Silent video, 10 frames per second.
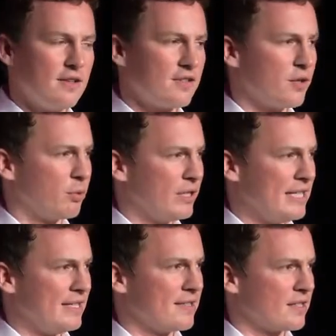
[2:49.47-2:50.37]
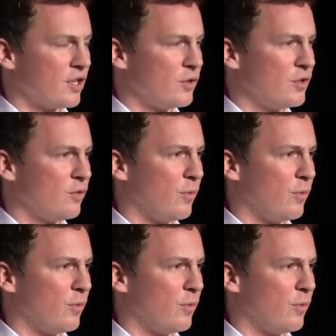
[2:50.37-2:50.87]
So please go to